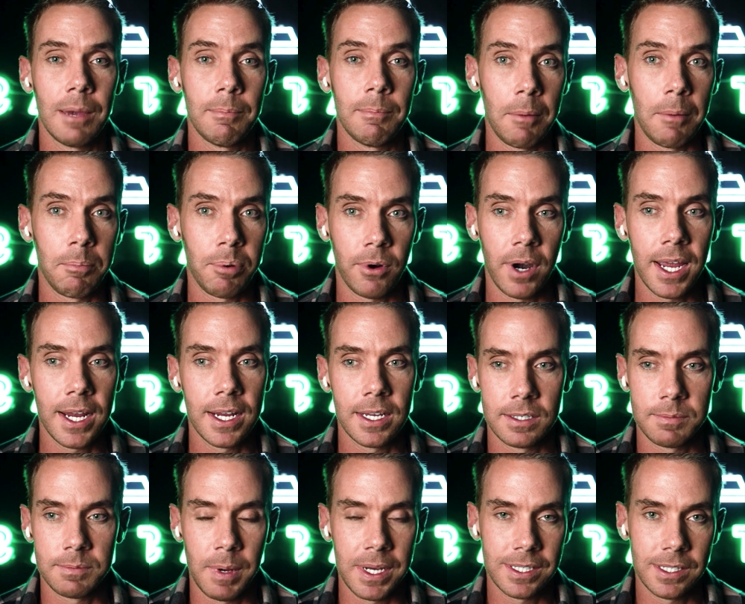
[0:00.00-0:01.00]
my preg is
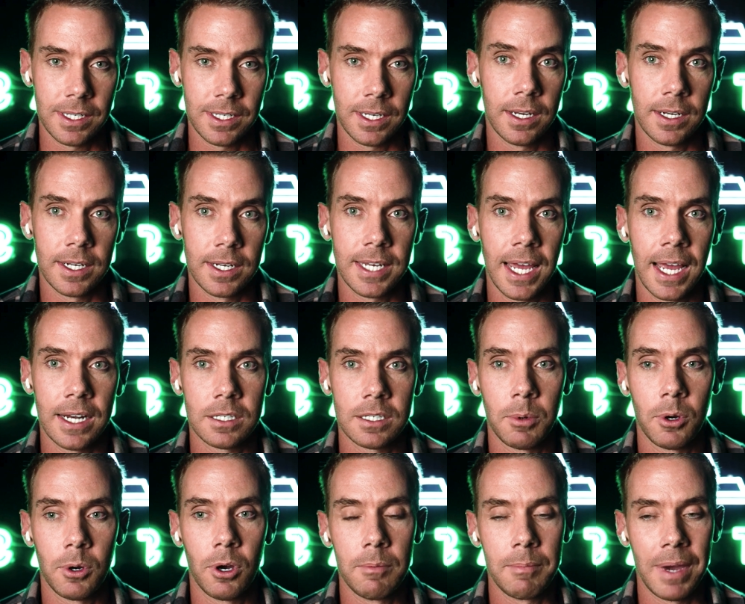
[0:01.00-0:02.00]
basically
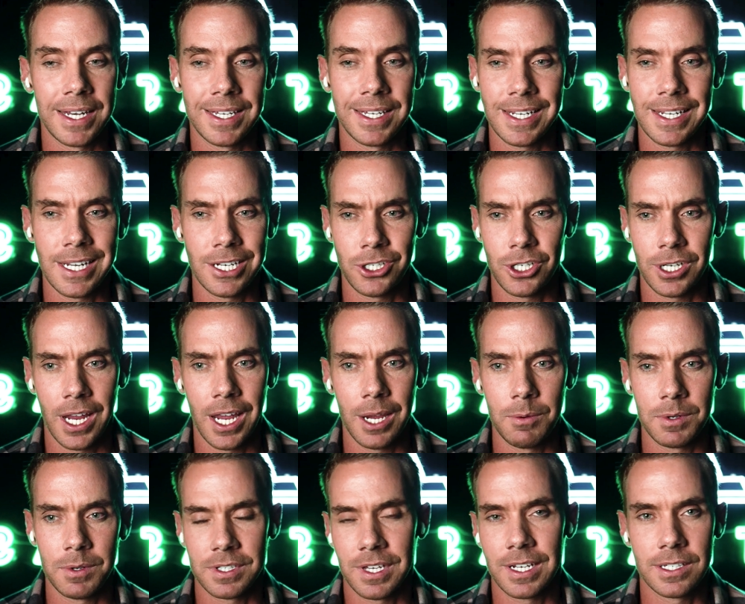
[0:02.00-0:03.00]
undetectable. My DHEA
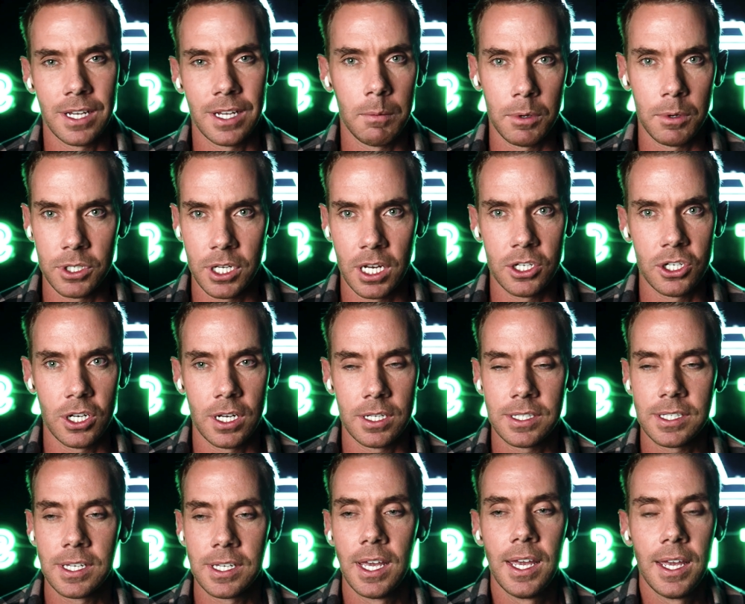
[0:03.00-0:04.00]
was like double
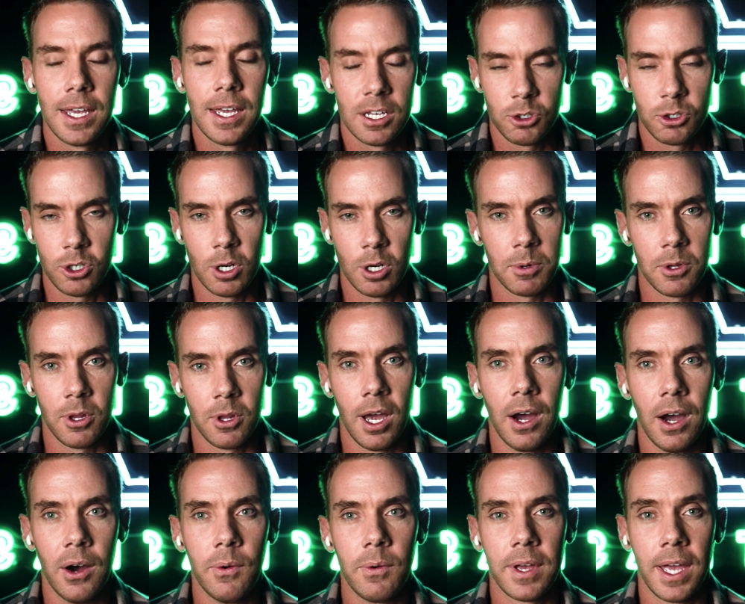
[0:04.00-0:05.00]
digits, super
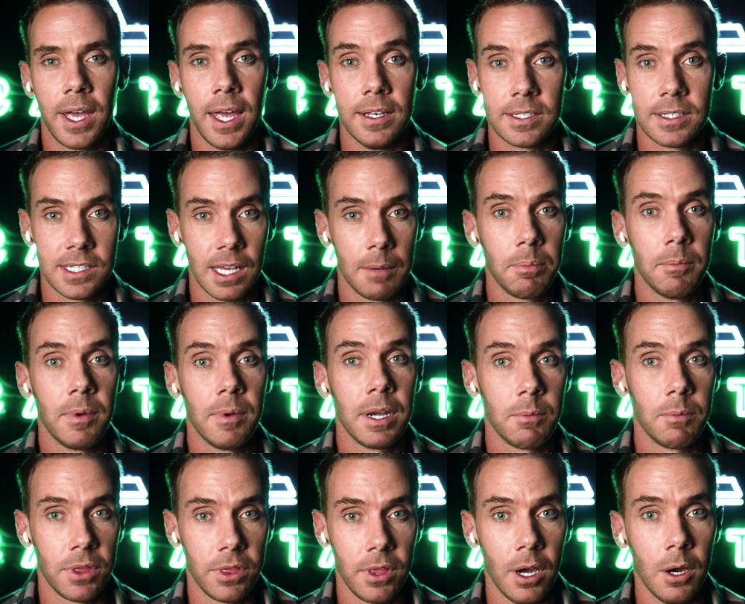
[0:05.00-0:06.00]
low. And supplementing
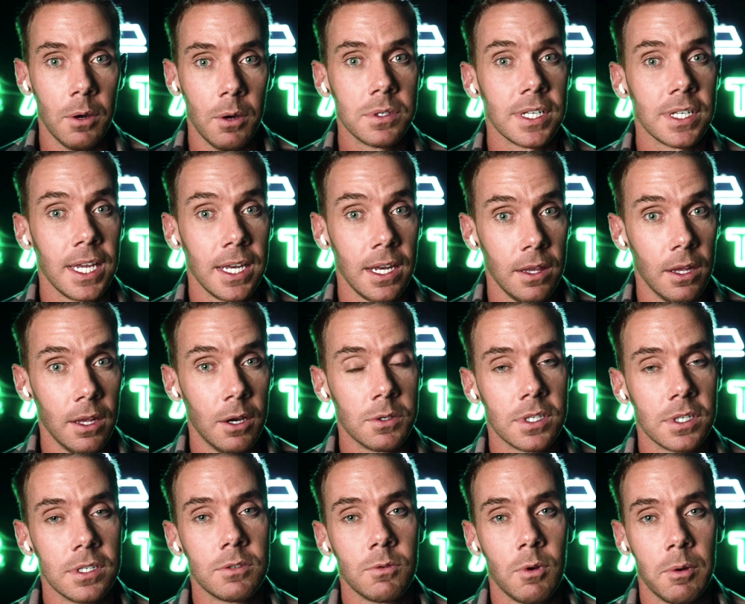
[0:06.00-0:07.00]
with those and getting those
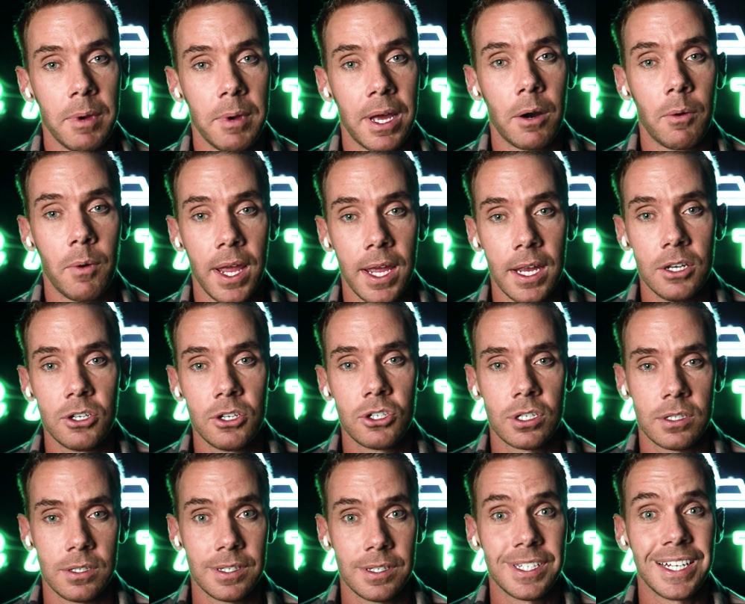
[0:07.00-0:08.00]
into a better range
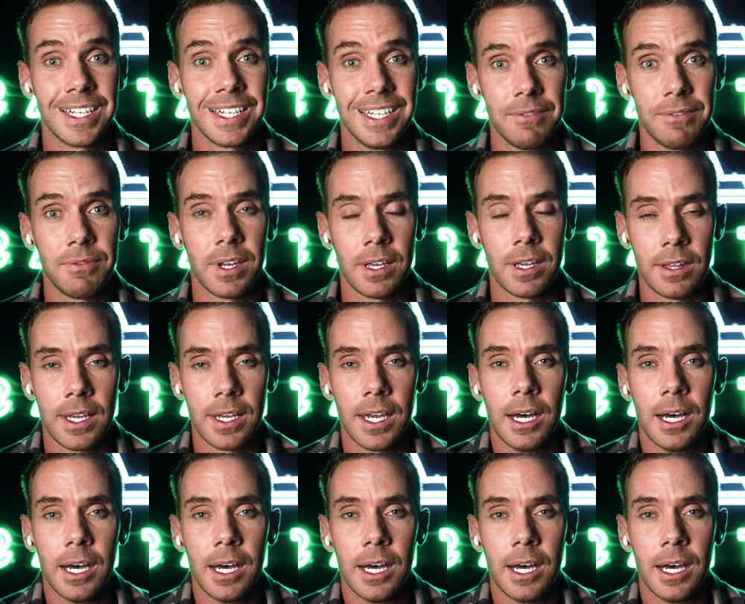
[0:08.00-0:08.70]
mm-hmm. significantly mm-hmm.